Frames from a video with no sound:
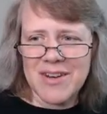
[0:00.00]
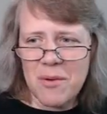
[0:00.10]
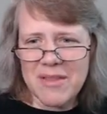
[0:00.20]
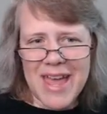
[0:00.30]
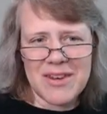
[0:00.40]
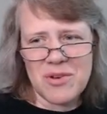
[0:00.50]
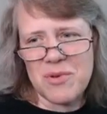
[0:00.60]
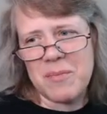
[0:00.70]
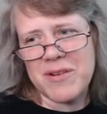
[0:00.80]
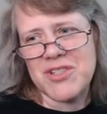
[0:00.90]
Normally, I do
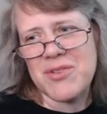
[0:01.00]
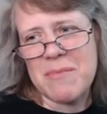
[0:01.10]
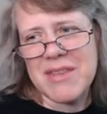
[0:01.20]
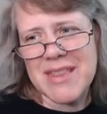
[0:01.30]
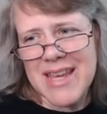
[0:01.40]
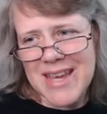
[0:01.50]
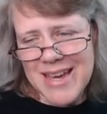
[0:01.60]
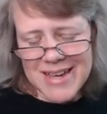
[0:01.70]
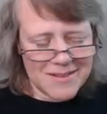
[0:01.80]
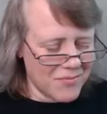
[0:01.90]
Reaper stream in the
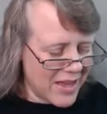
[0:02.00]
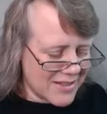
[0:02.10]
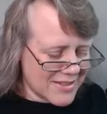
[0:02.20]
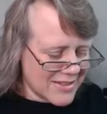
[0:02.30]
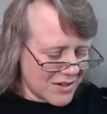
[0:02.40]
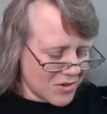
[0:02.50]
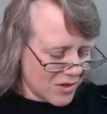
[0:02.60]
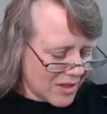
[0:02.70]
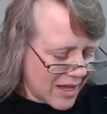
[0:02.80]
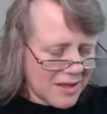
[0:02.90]
uh, uh, Central
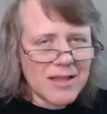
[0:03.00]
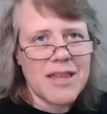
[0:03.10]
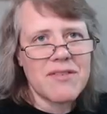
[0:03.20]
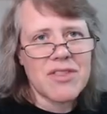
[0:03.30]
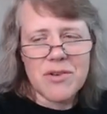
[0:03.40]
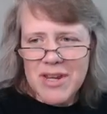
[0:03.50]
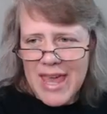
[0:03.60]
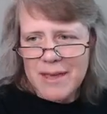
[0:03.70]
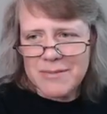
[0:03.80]
11:30 uh, a.m.